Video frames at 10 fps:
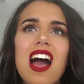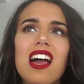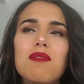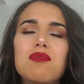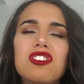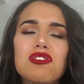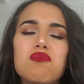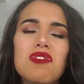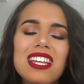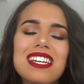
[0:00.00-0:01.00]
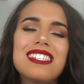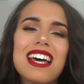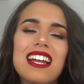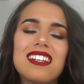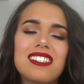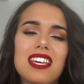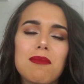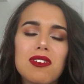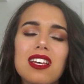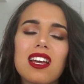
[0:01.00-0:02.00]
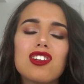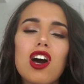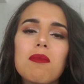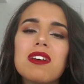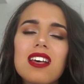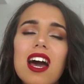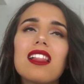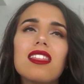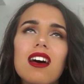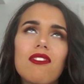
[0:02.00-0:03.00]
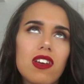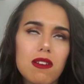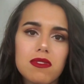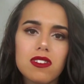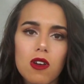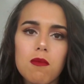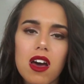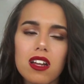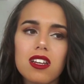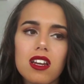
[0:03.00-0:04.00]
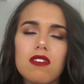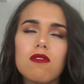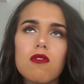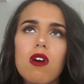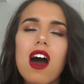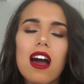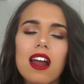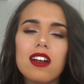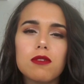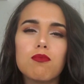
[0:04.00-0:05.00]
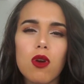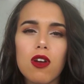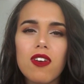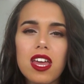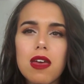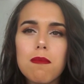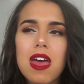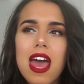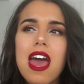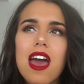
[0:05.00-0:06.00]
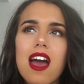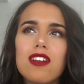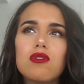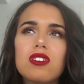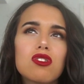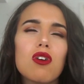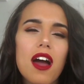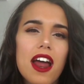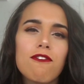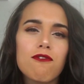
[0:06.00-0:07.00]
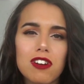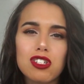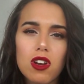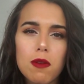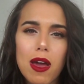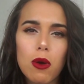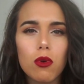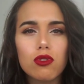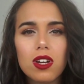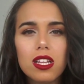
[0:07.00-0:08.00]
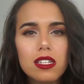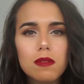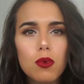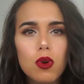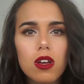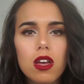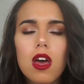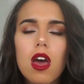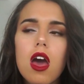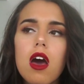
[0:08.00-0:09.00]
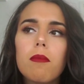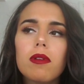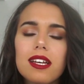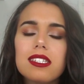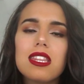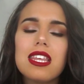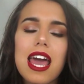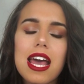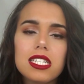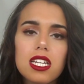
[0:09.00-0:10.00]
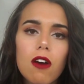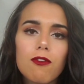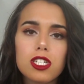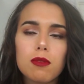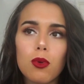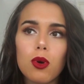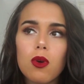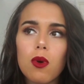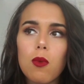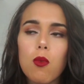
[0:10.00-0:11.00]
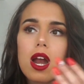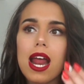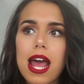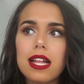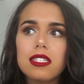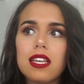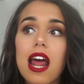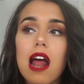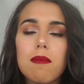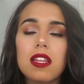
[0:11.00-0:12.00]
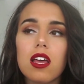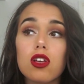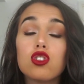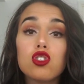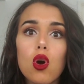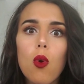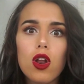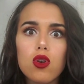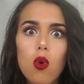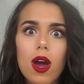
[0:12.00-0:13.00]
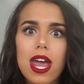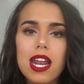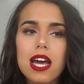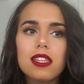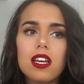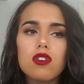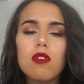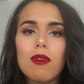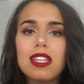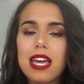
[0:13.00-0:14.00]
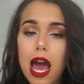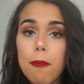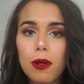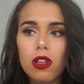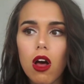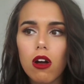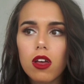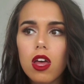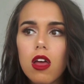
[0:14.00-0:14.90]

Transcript: it was just really sad to see him because like Thomas, I love him so much, and your heart kind of just broke for him, and you just got kind of frustrated by Audrey in this book. Plus the ending of this book, like where it ends, it had me like so annoyed, and then you read the epilogue